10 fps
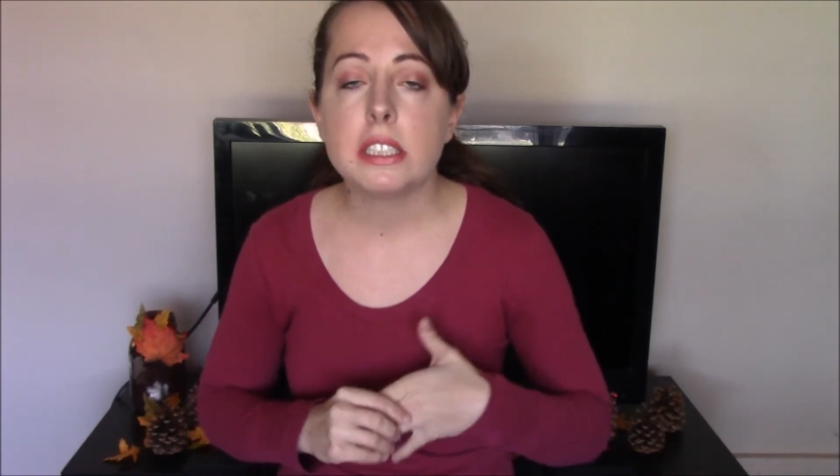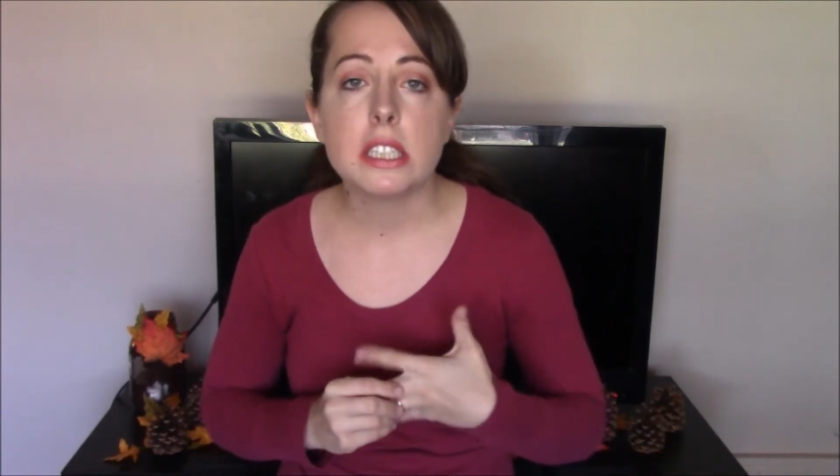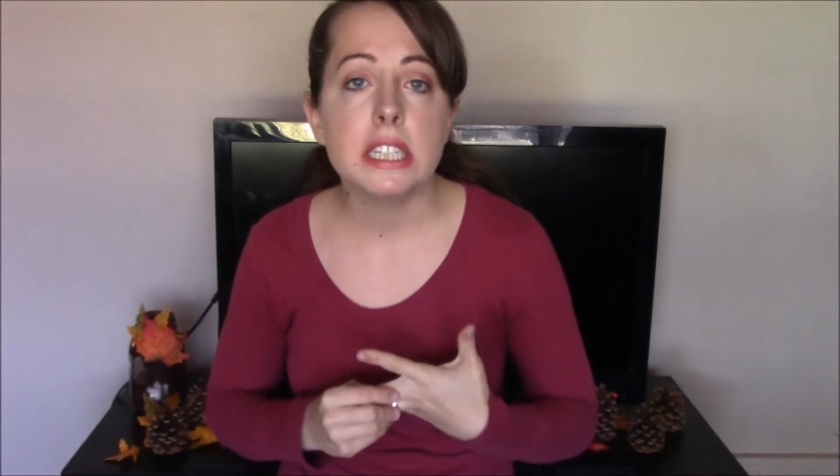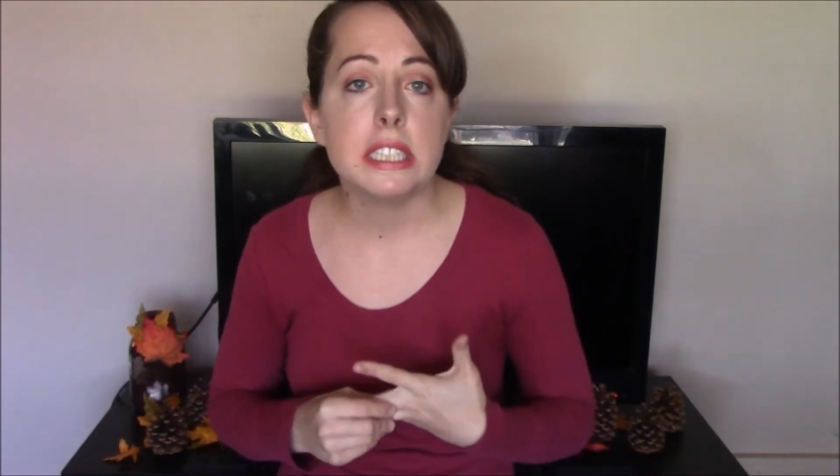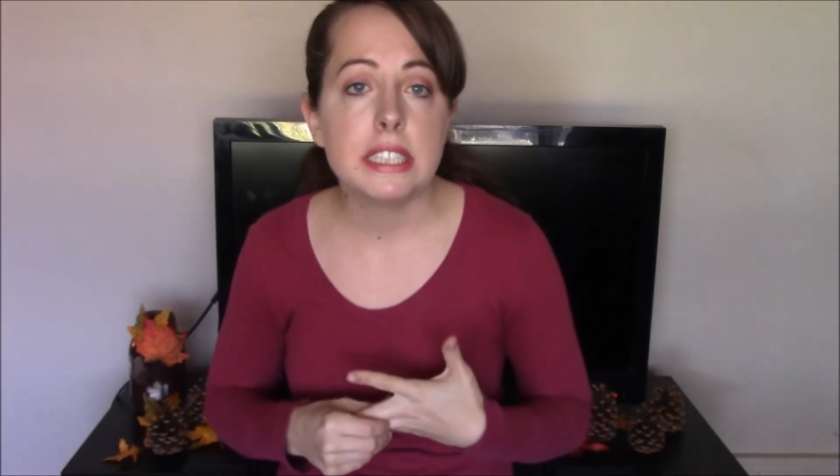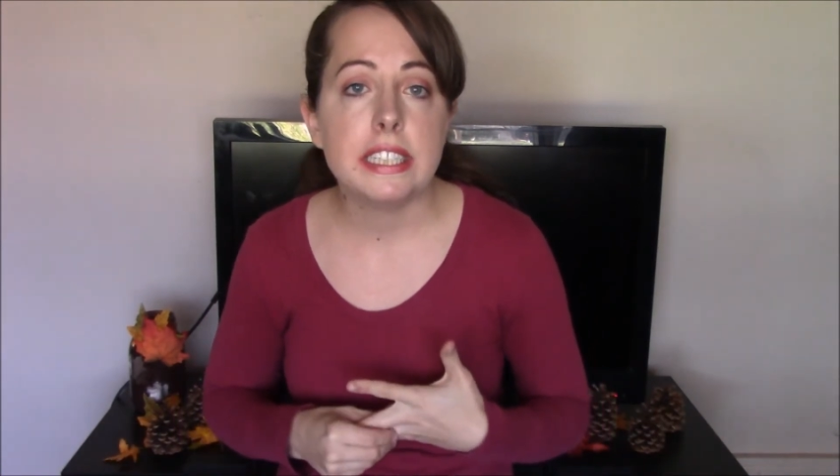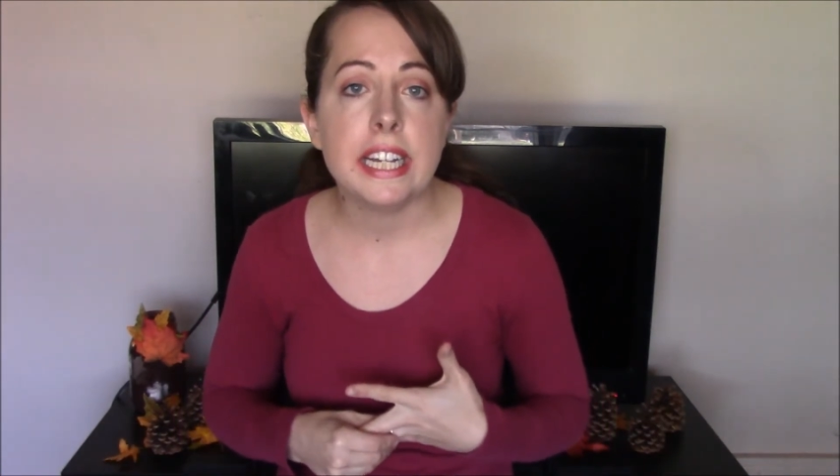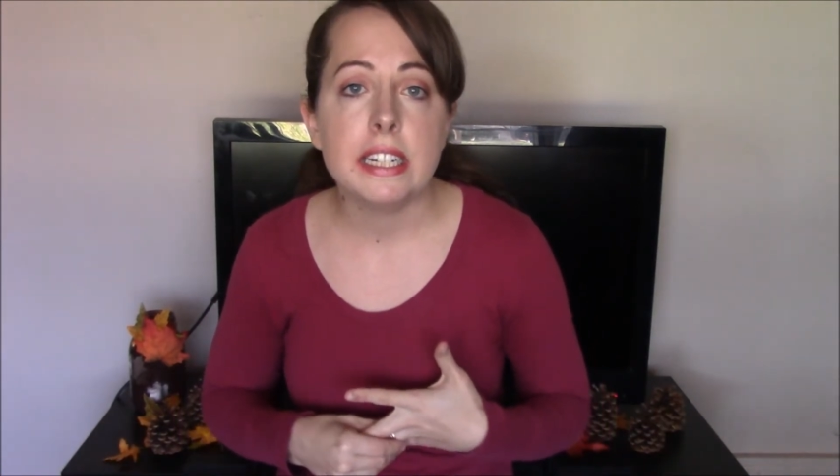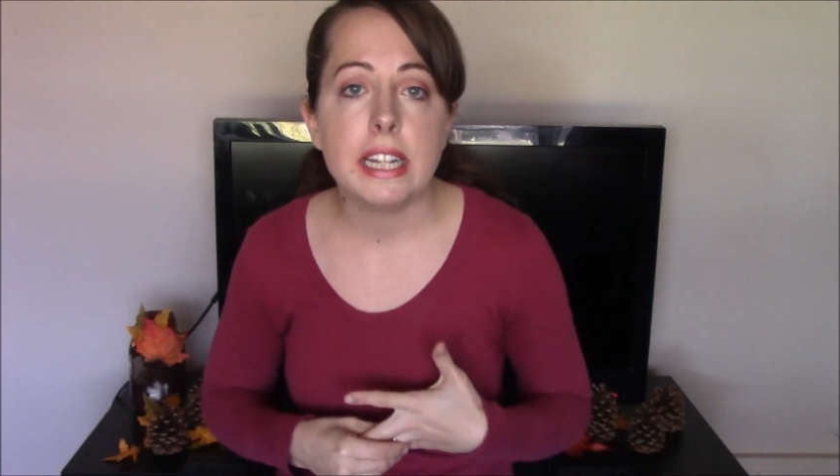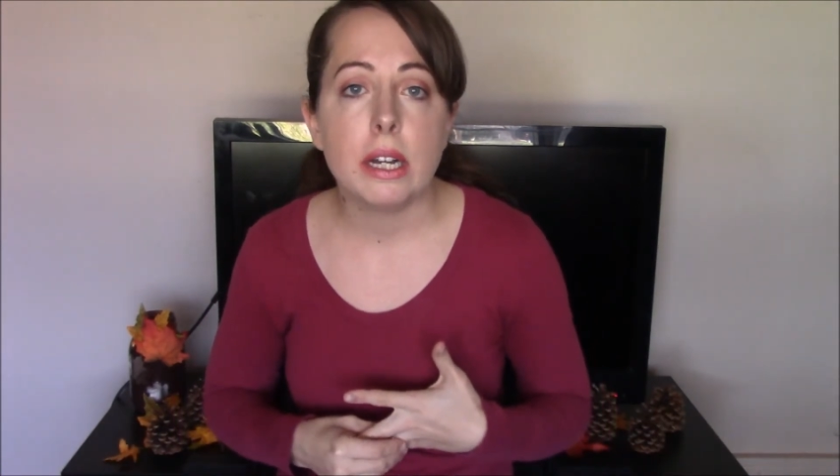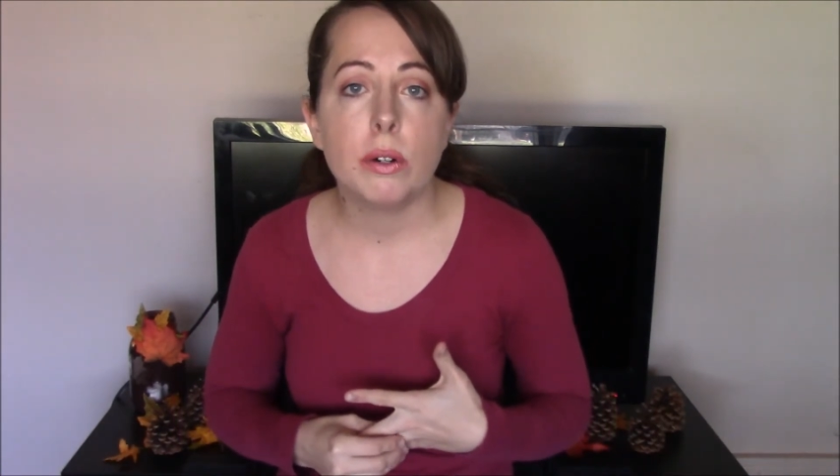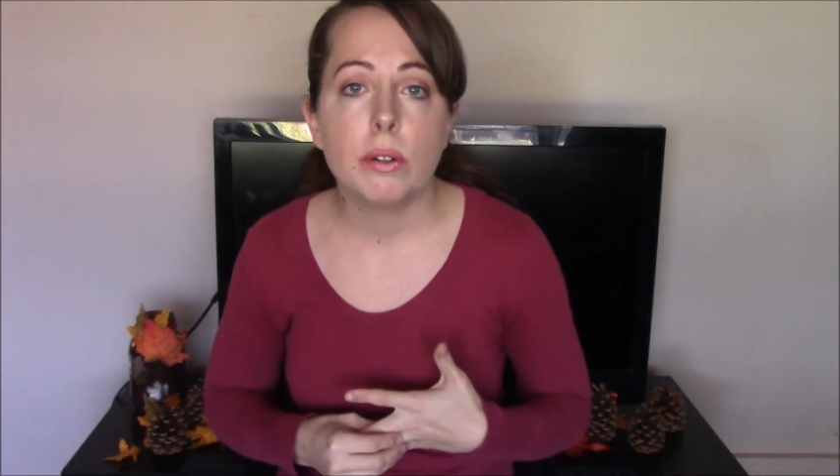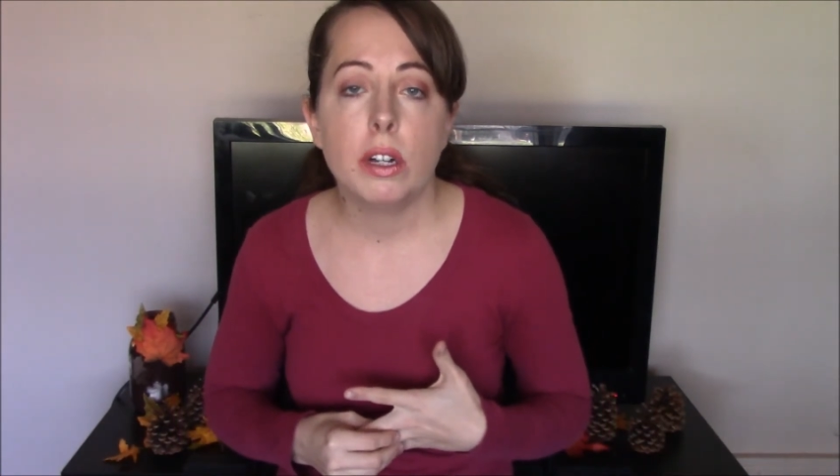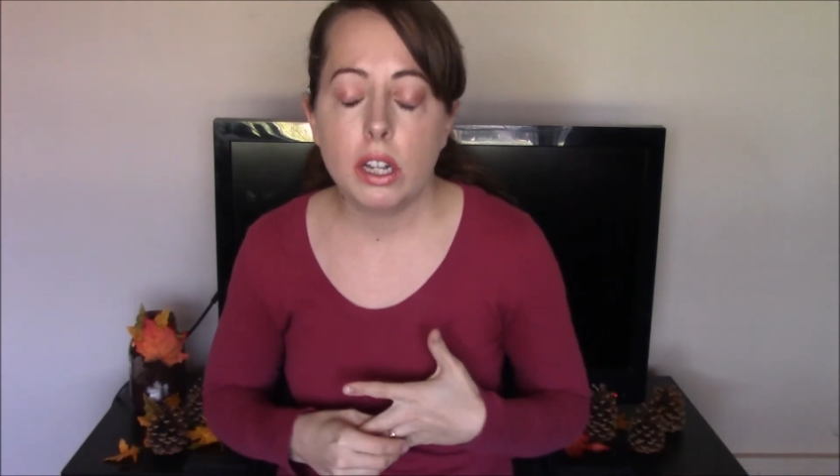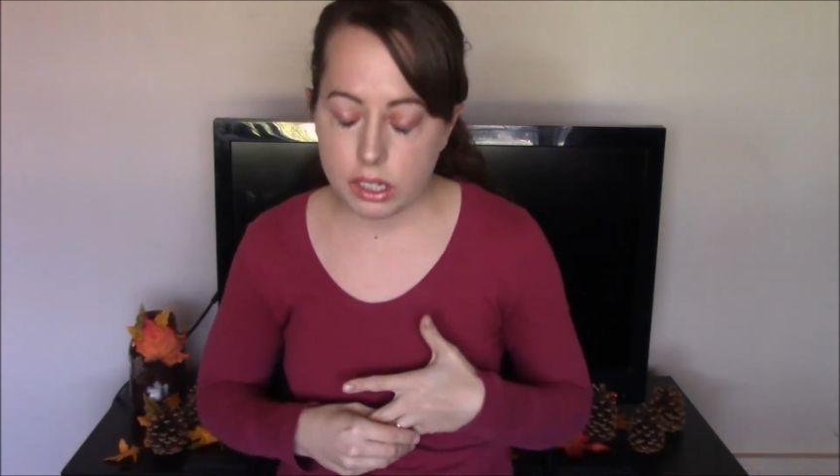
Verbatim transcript: that's going to stand out.